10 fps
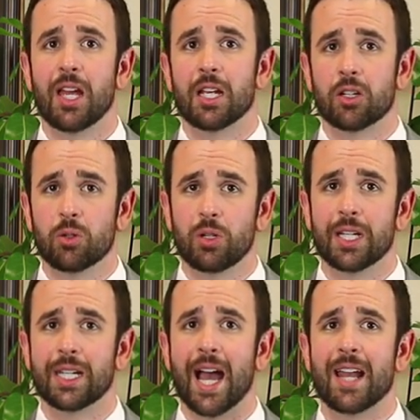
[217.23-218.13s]

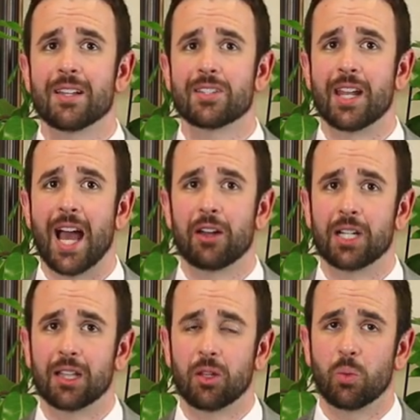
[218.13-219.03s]
including guidance on how
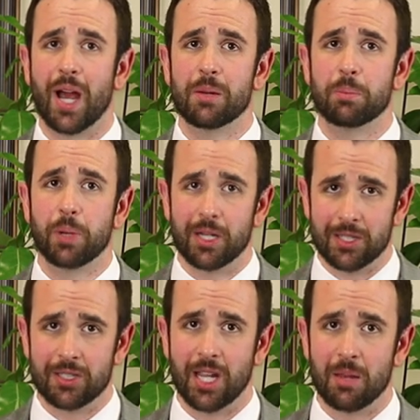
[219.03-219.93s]
to get the right
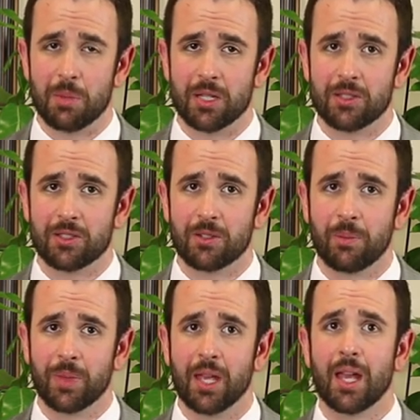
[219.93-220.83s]
buddy statements.